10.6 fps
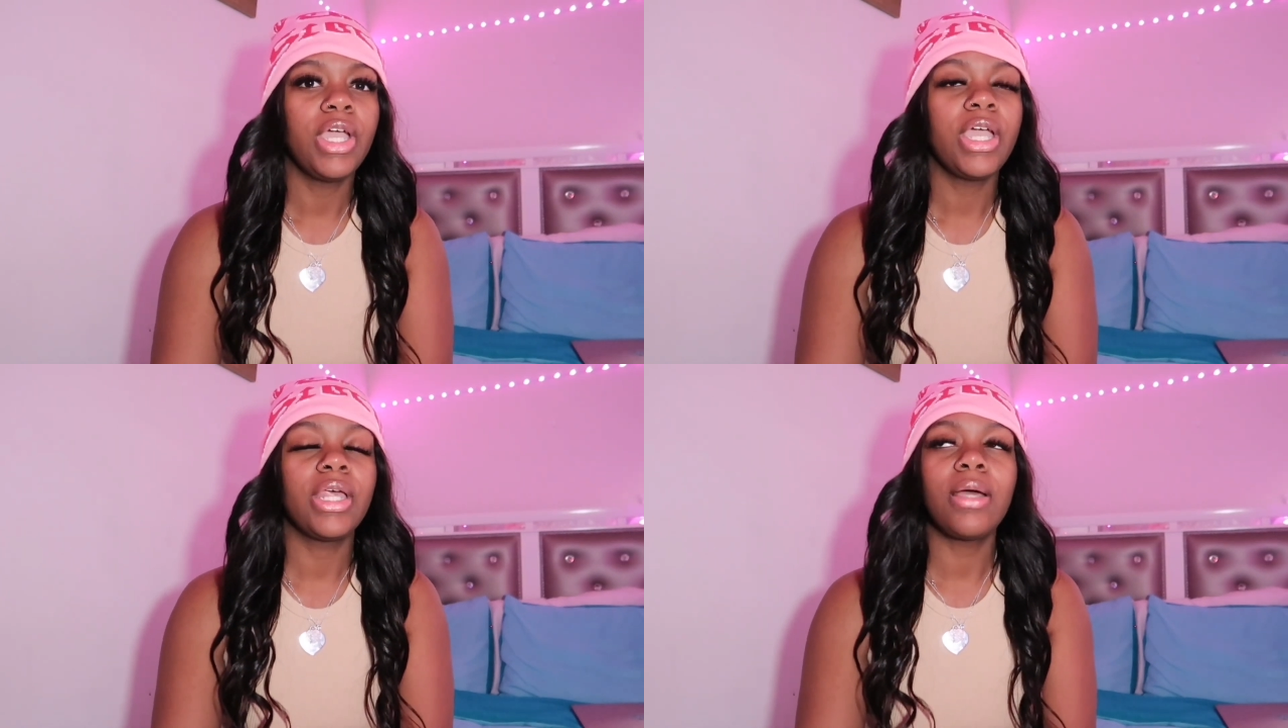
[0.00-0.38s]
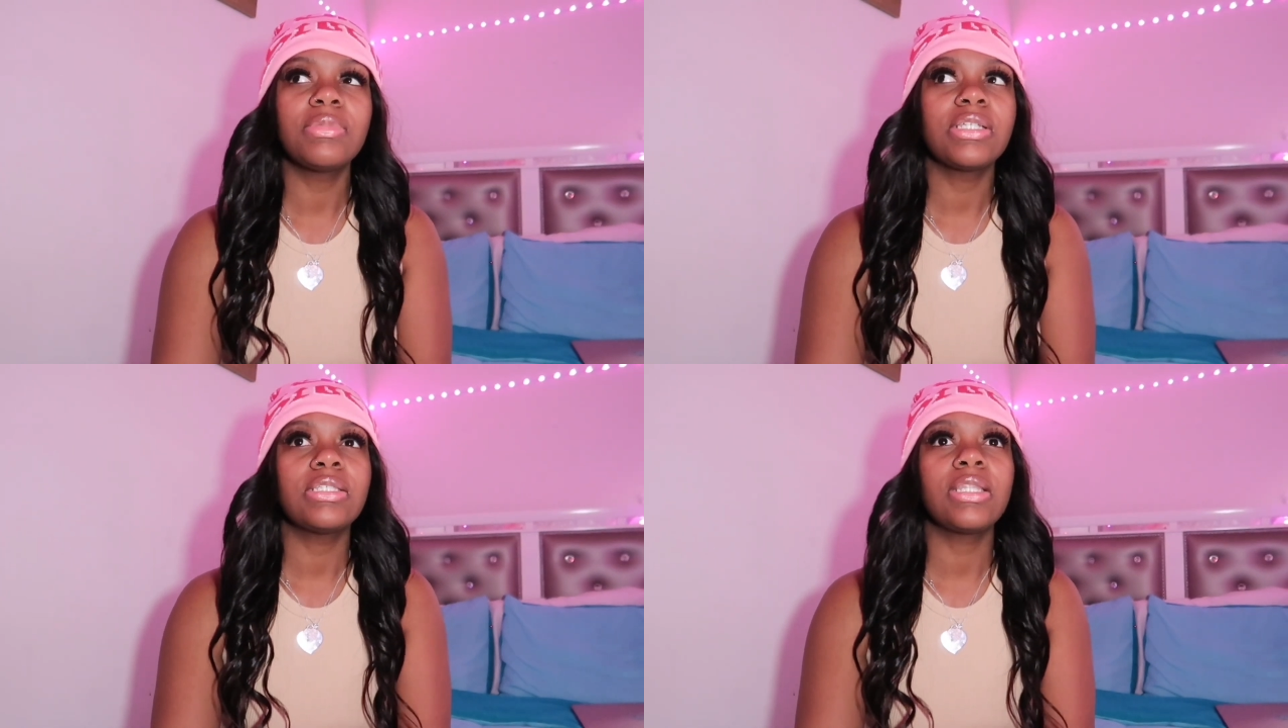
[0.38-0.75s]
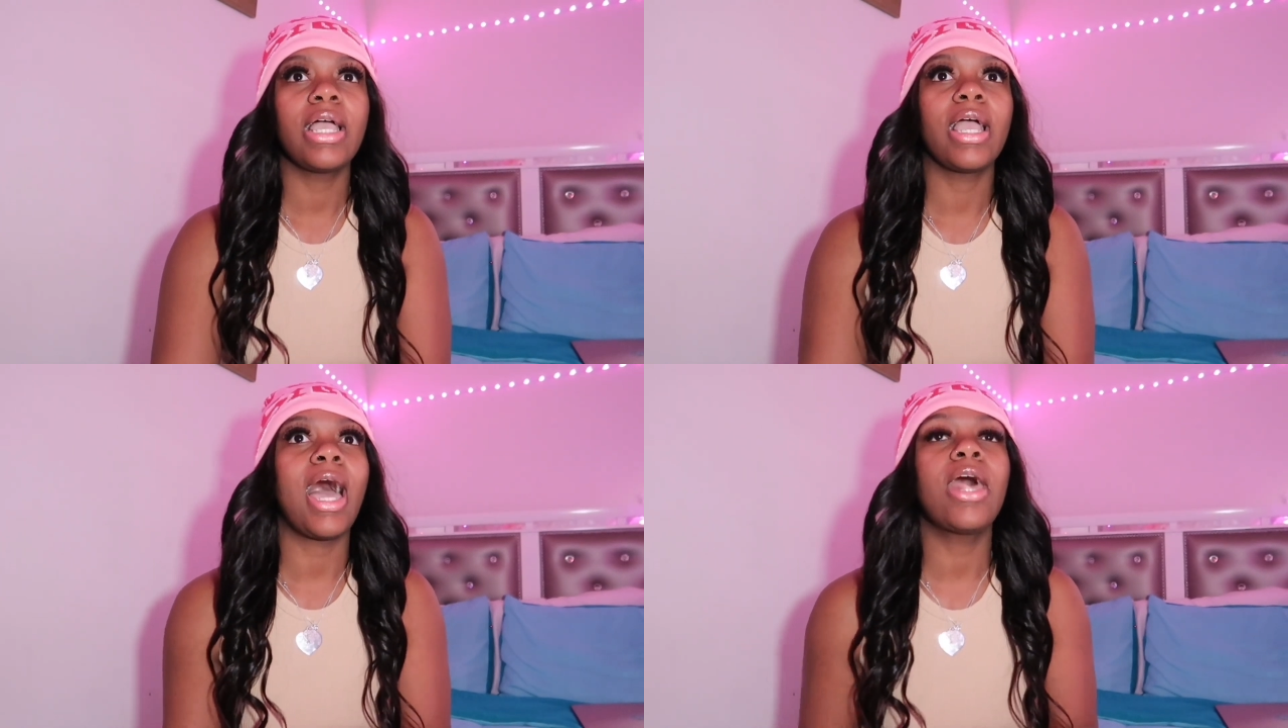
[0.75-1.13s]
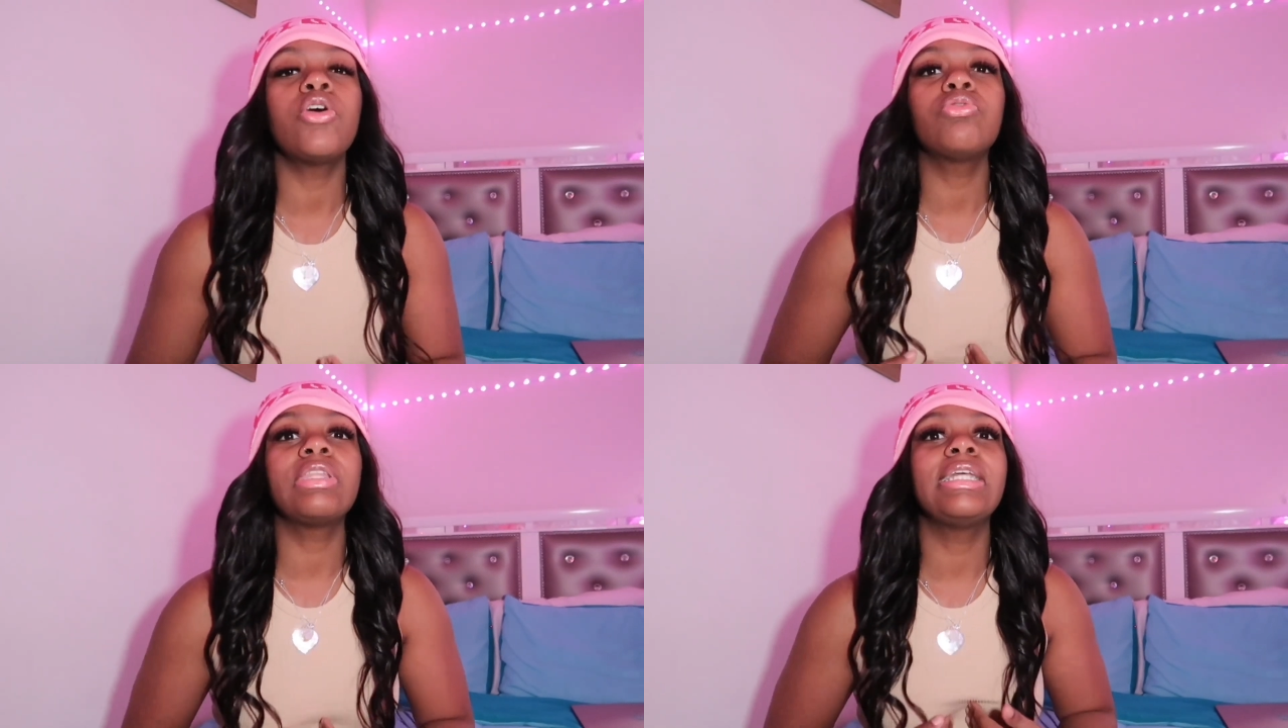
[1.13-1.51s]
And I'm just like, I
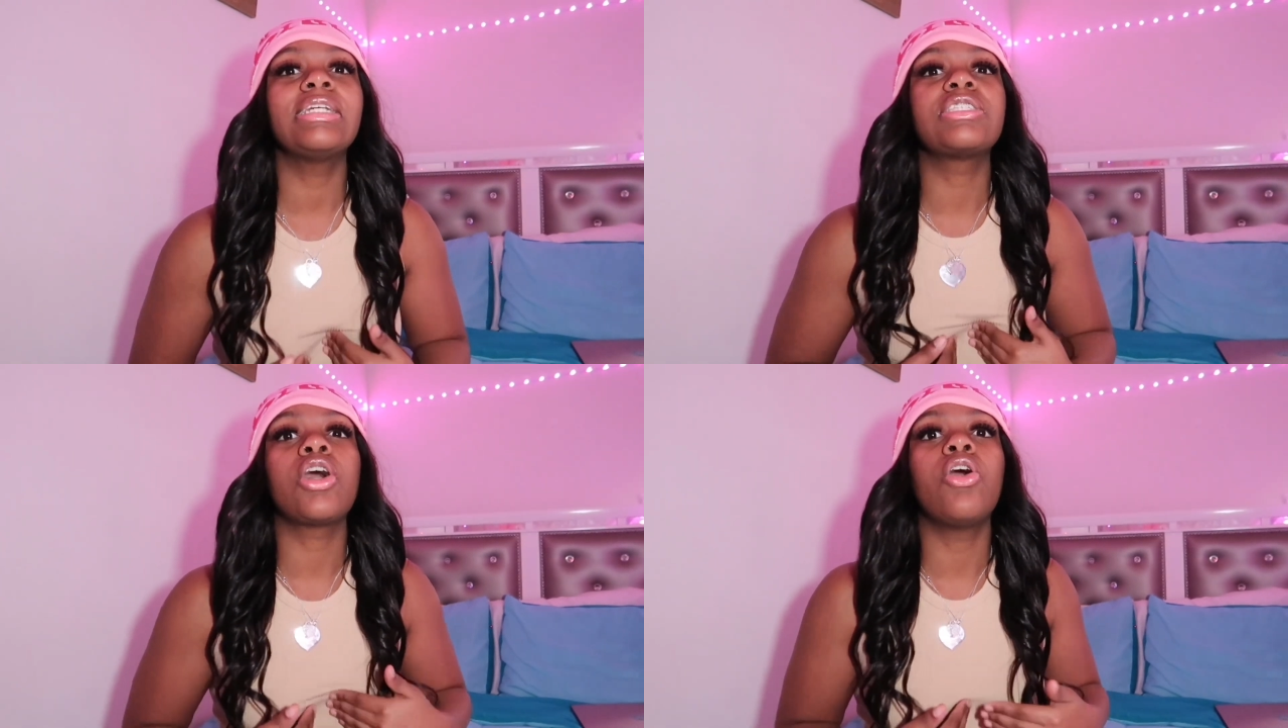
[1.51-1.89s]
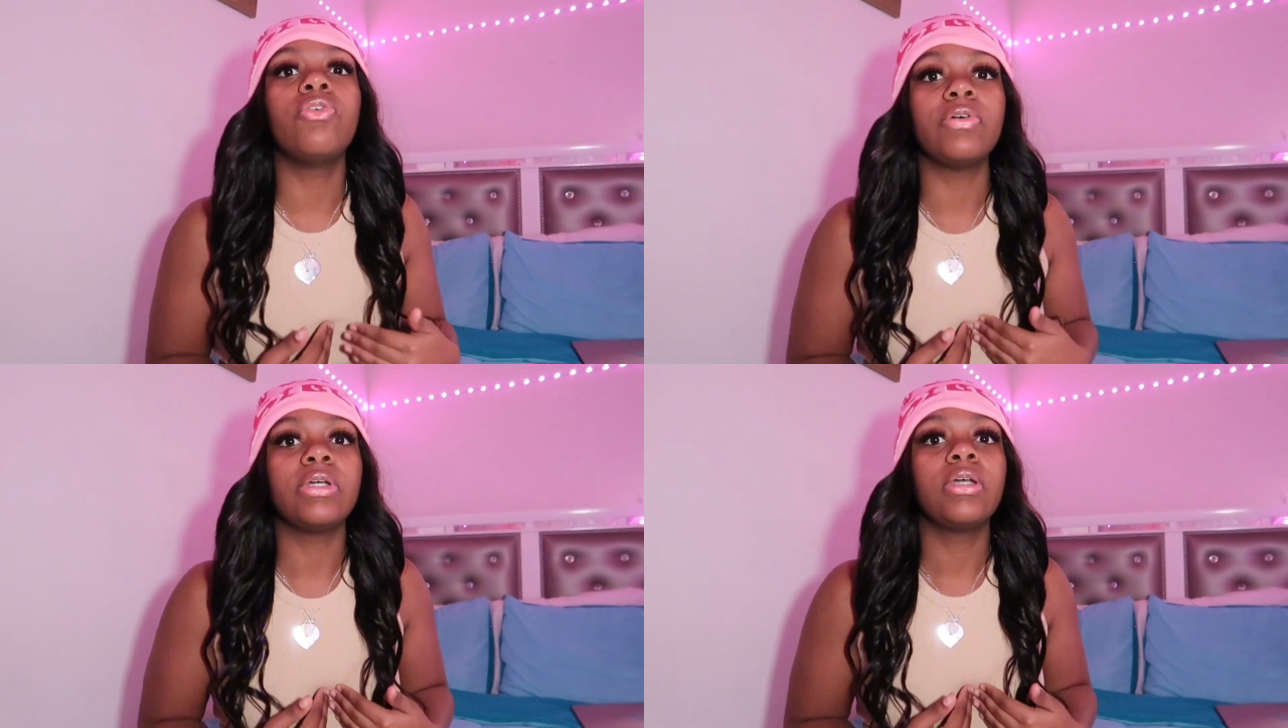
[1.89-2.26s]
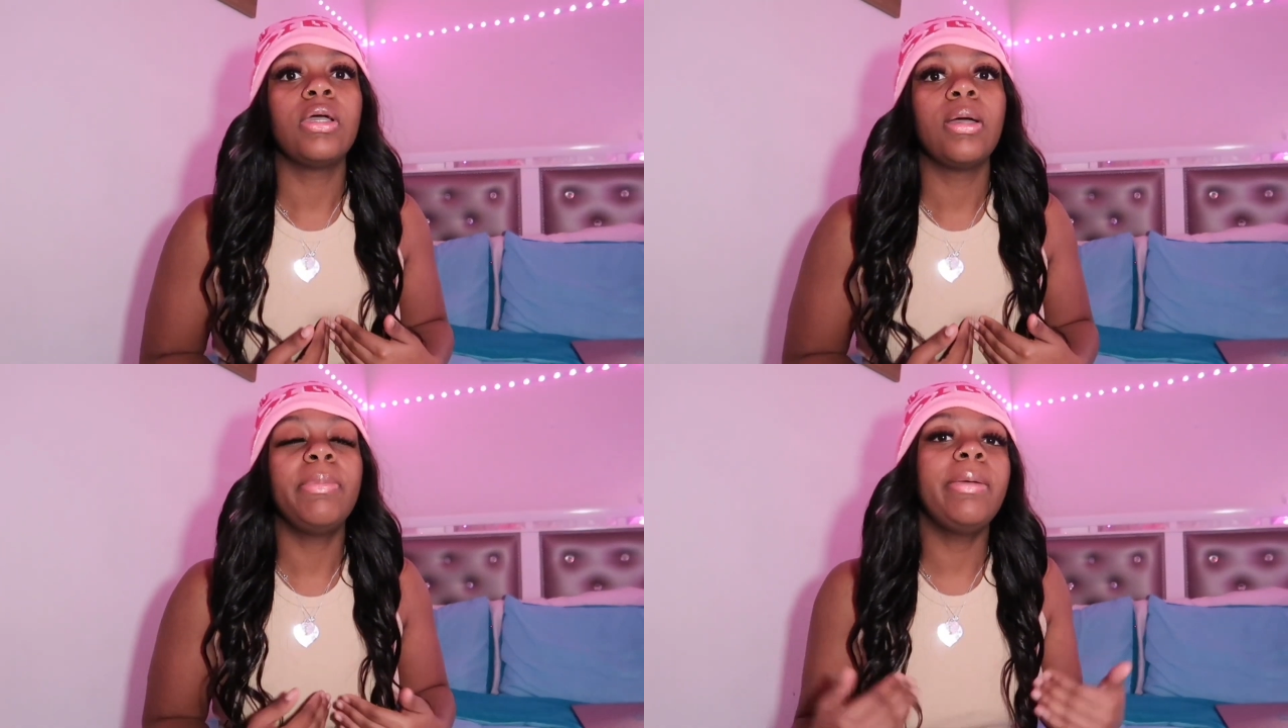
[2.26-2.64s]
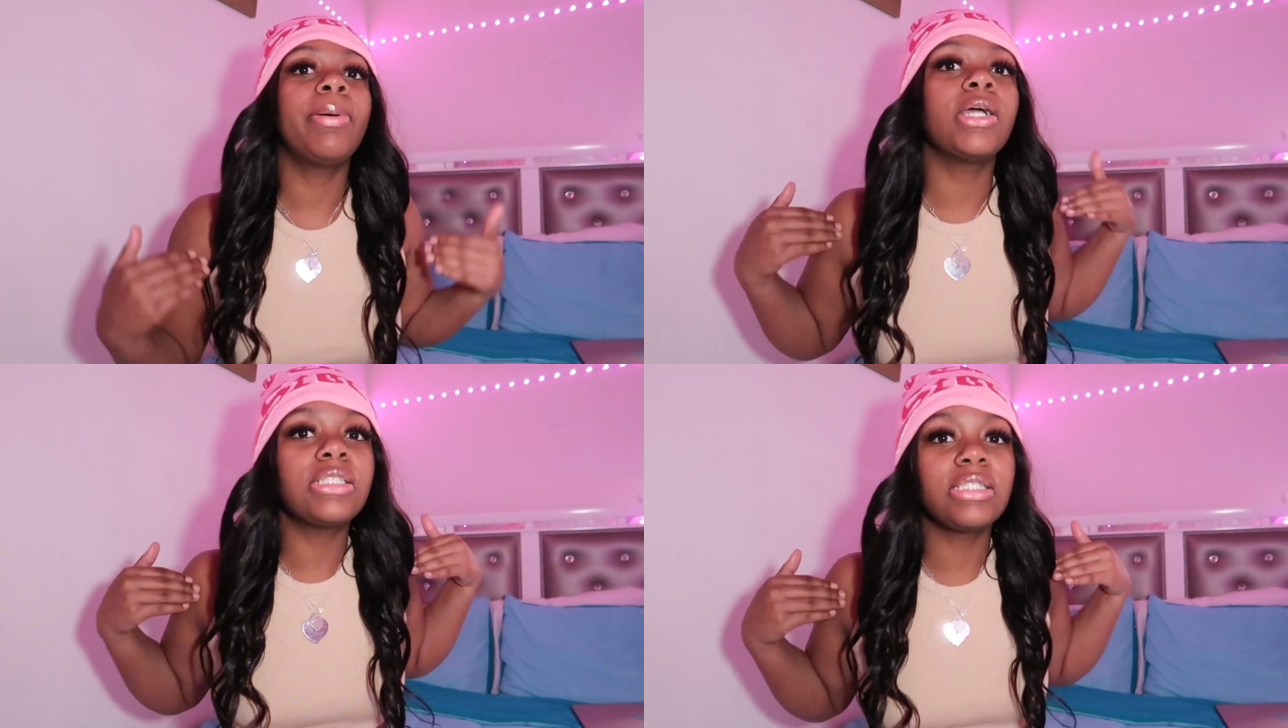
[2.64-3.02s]
don't think it's COVID. Me
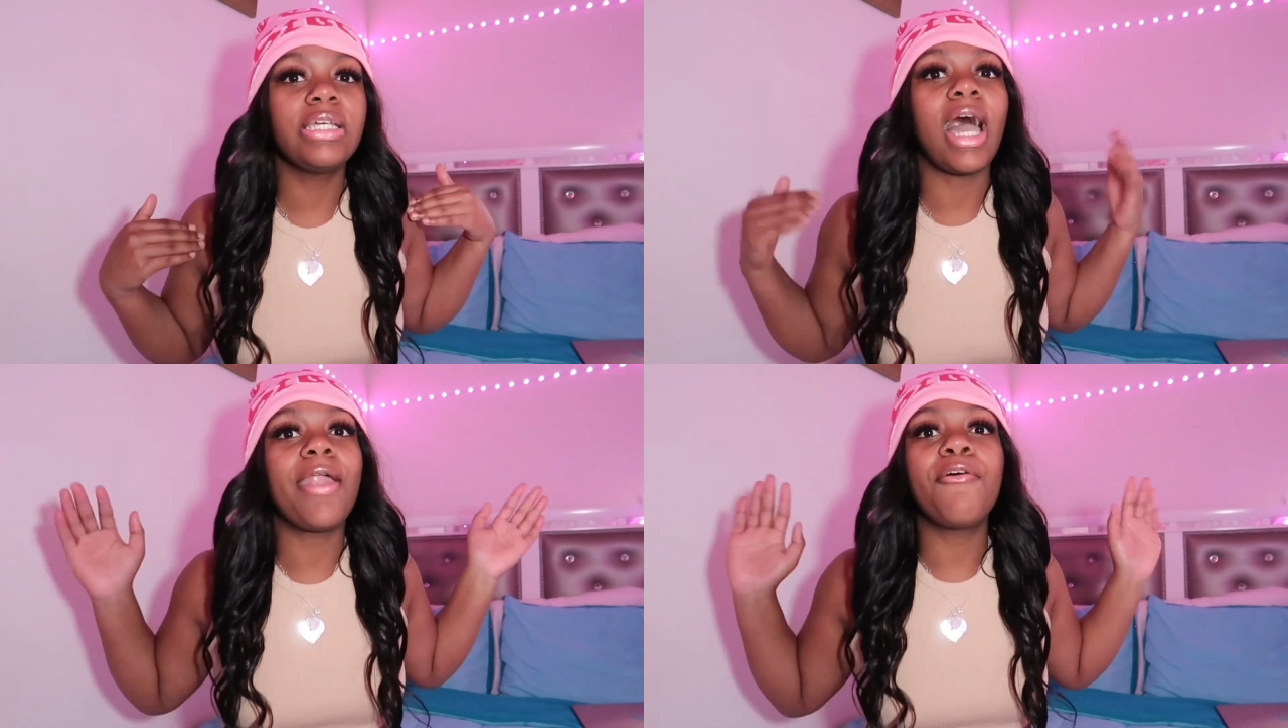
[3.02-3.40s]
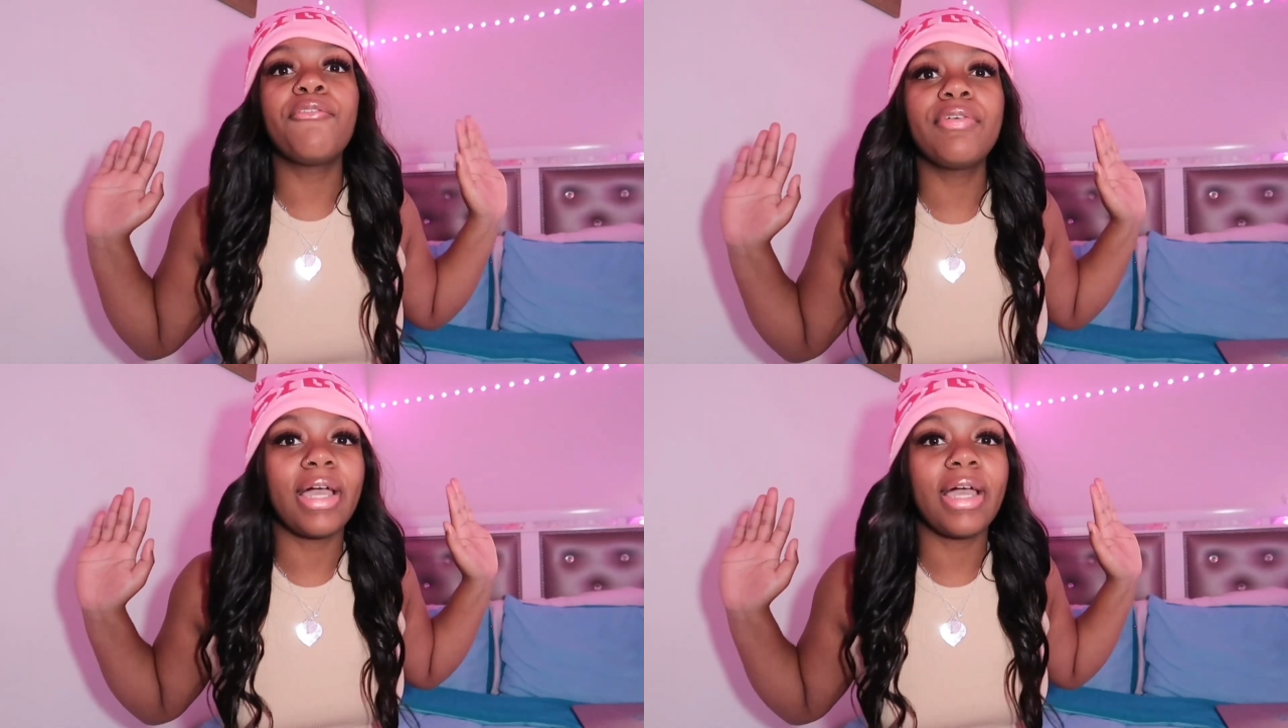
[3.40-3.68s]
personally, I don't